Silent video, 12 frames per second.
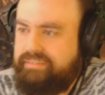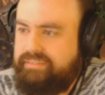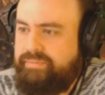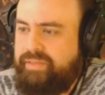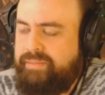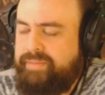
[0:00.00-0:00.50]

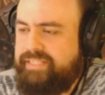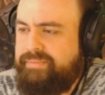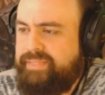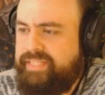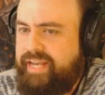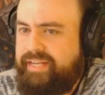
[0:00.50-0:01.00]
Something that makes them
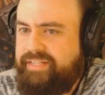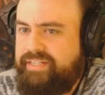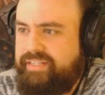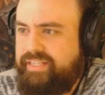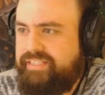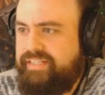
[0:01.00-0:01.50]
attack each
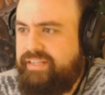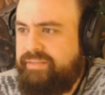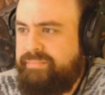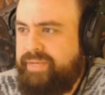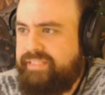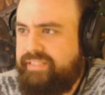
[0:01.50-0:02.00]
other? That's not in the
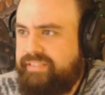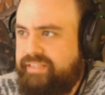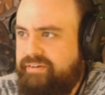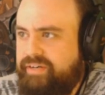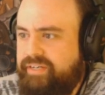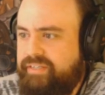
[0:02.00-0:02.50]
basic
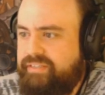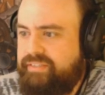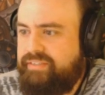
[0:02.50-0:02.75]
set, right?